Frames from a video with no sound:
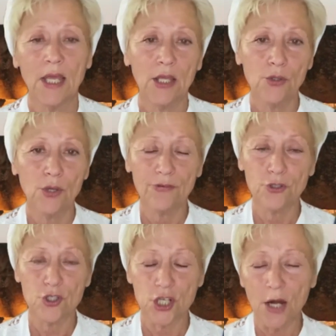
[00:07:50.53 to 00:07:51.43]
You have the
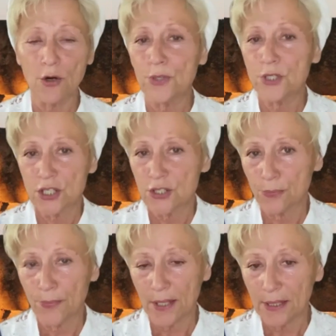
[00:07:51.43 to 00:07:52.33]
chariot, which is the
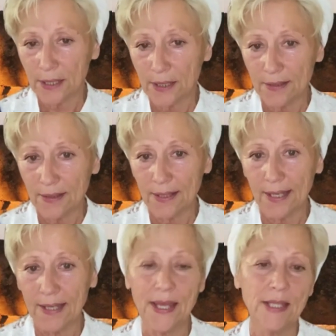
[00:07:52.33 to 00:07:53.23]
body,
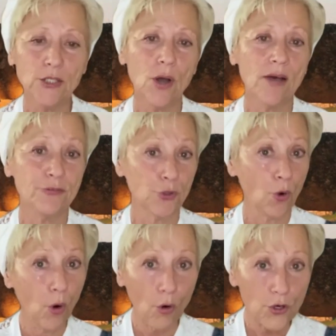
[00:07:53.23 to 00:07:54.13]
and then you have the
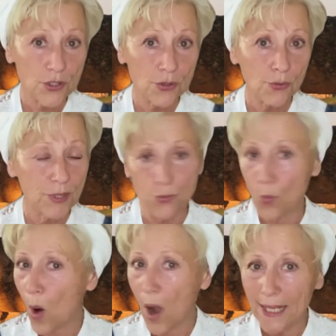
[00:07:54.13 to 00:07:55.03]
horse, who is
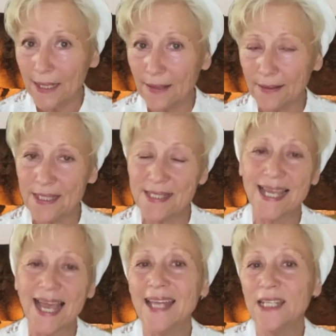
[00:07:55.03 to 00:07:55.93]
wild, it's the
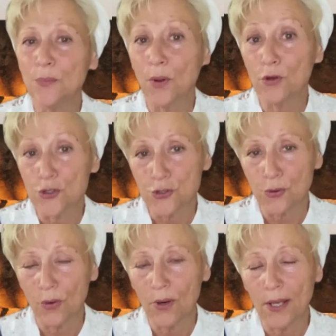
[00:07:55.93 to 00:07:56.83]
animal
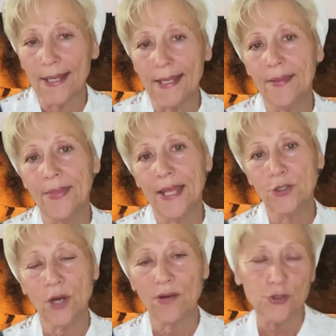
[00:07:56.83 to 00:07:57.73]
soul. Then
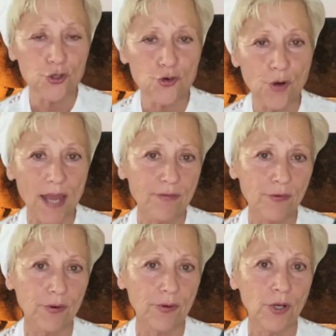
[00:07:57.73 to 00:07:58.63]
you have the
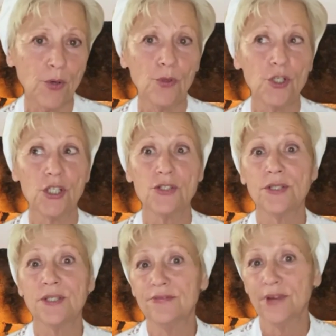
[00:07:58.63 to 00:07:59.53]
driver, which is the
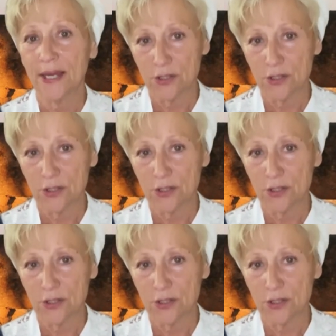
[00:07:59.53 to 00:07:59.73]
divine